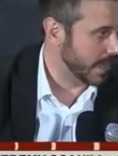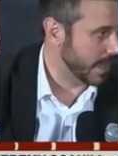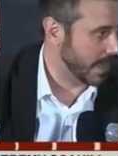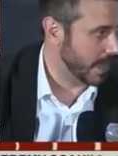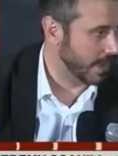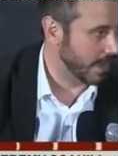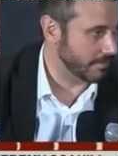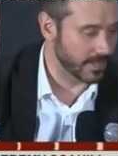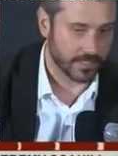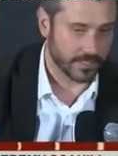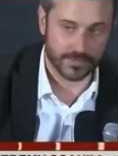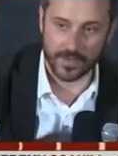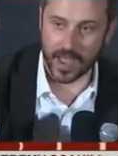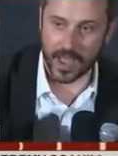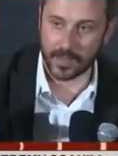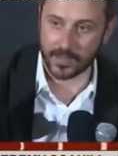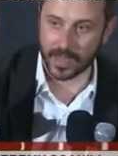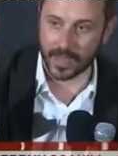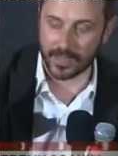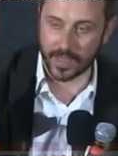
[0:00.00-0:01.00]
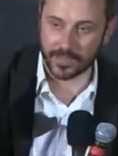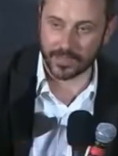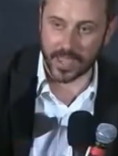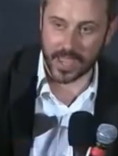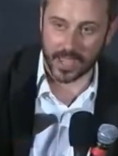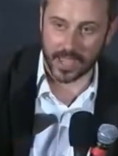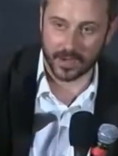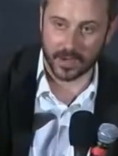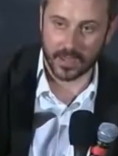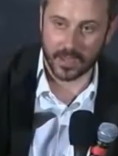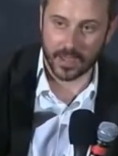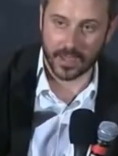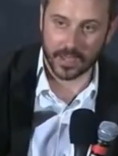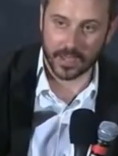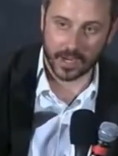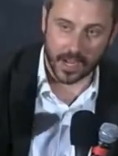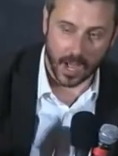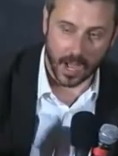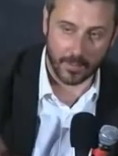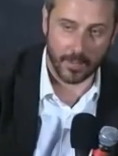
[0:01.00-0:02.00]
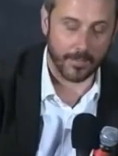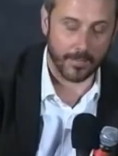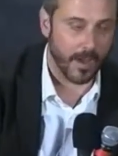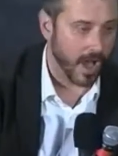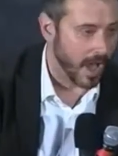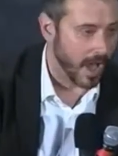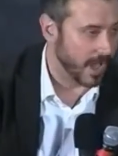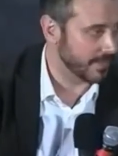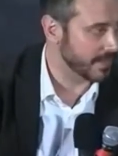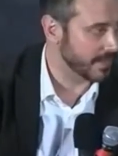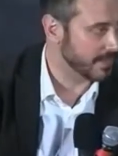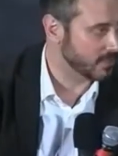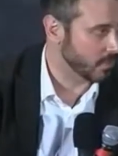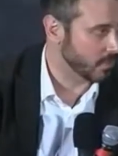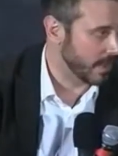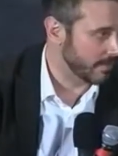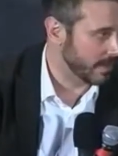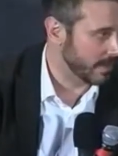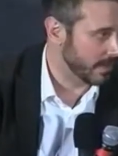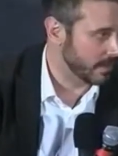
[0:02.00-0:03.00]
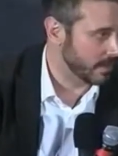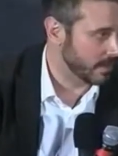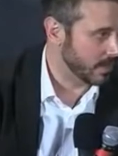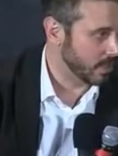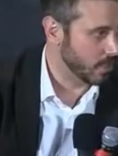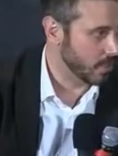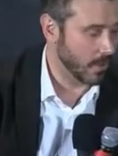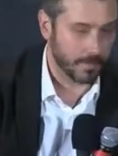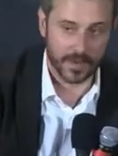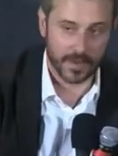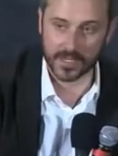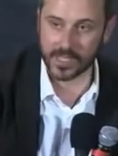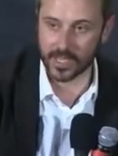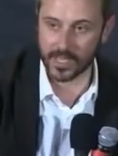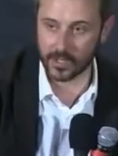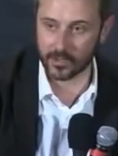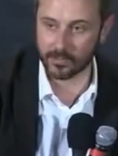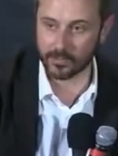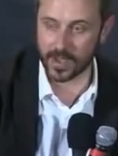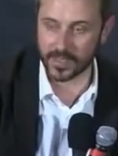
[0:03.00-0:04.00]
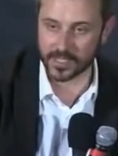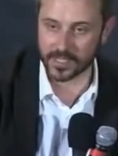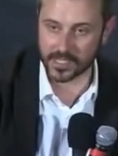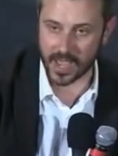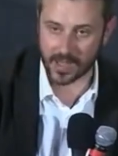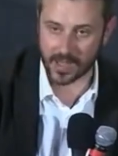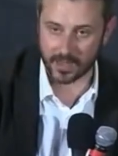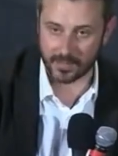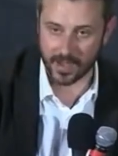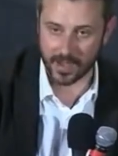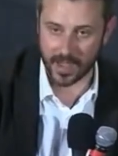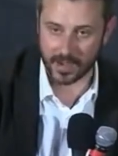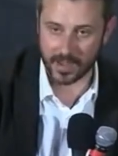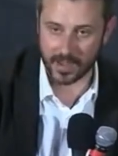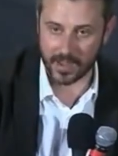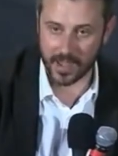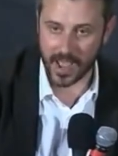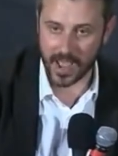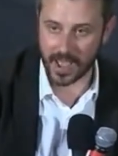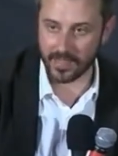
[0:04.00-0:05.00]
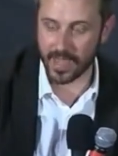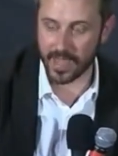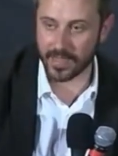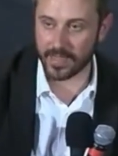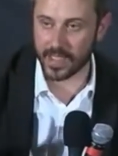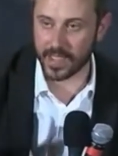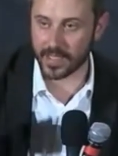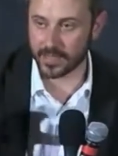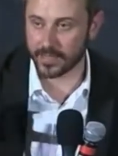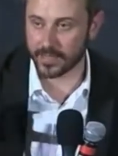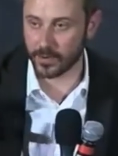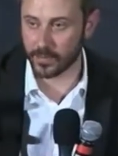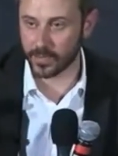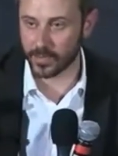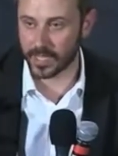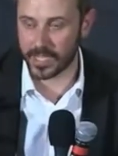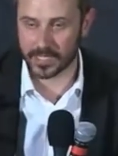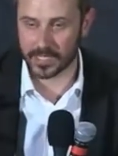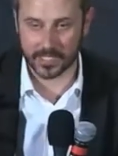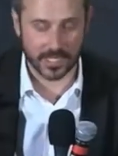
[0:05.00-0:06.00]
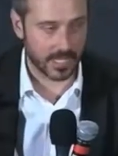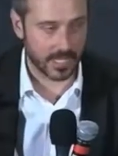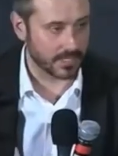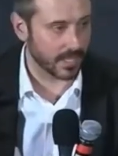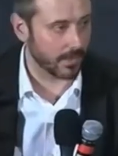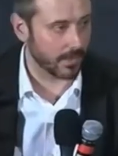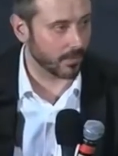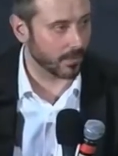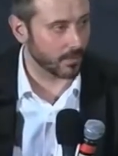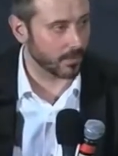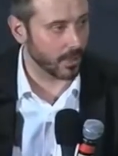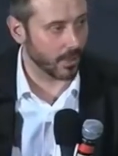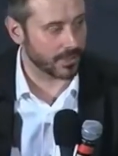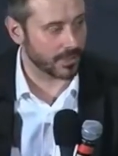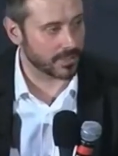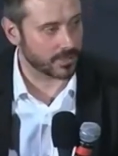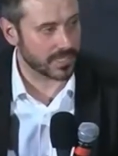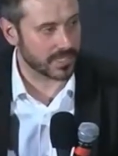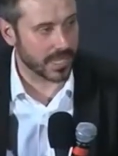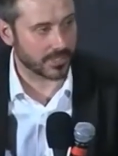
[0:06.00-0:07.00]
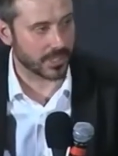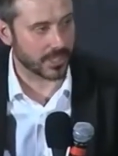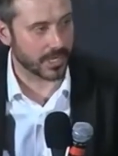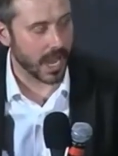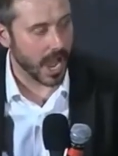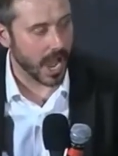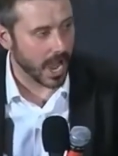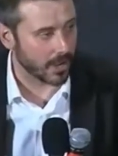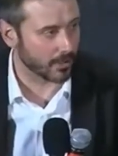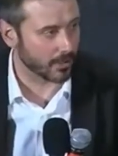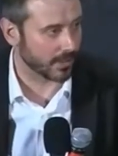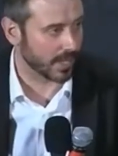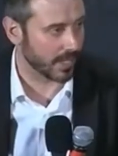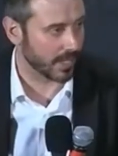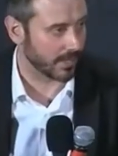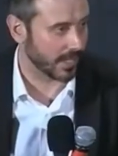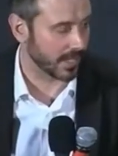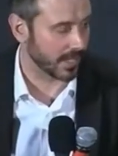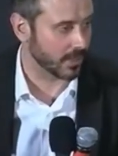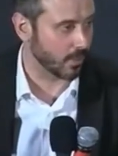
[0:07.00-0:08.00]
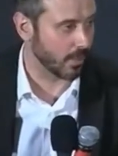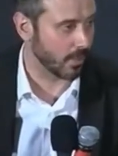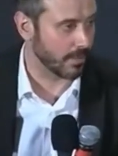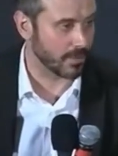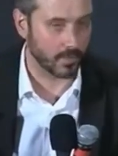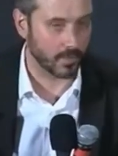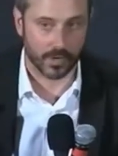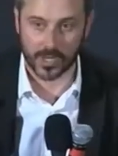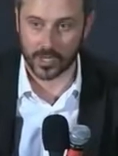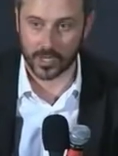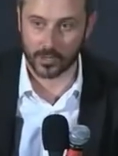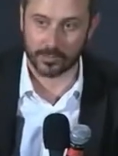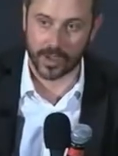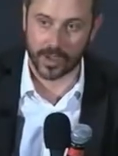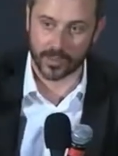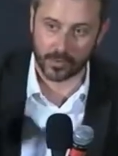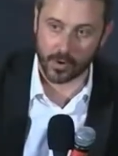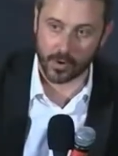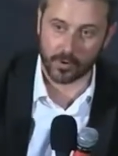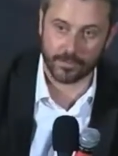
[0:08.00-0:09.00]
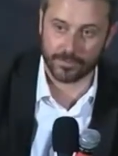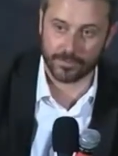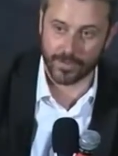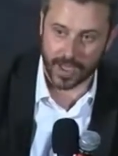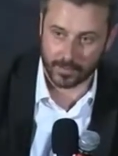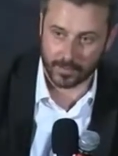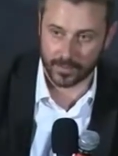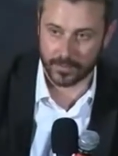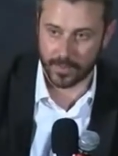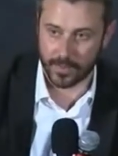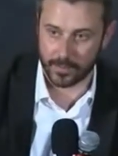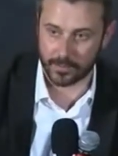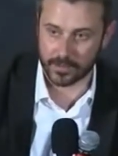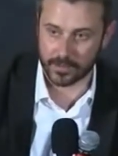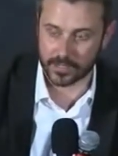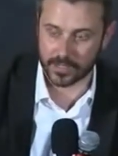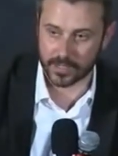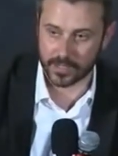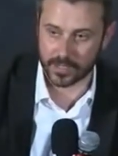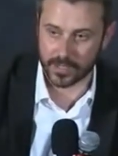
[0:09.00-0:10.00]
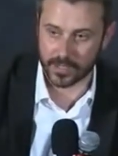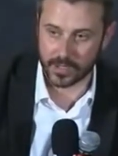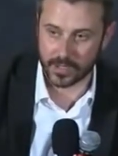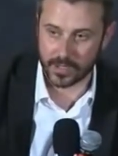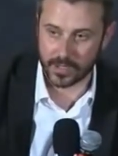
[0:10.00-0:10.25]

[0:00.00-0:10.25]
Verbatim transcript: uh, of this family, and that they had come upon these women who had been killed by the Taliban. And then they, there were leaks saying that, well, no, this was actually an honor killing, and the women were killed by their own family members.